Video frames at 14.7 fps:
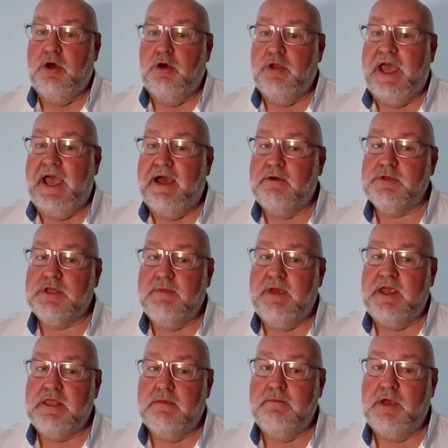on how to
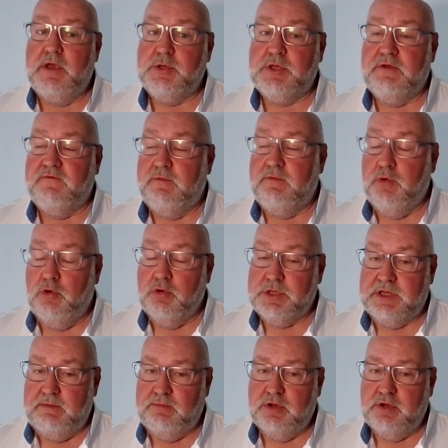make the most of
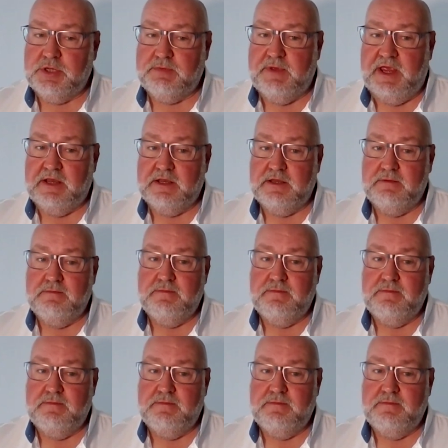reports in Prospect.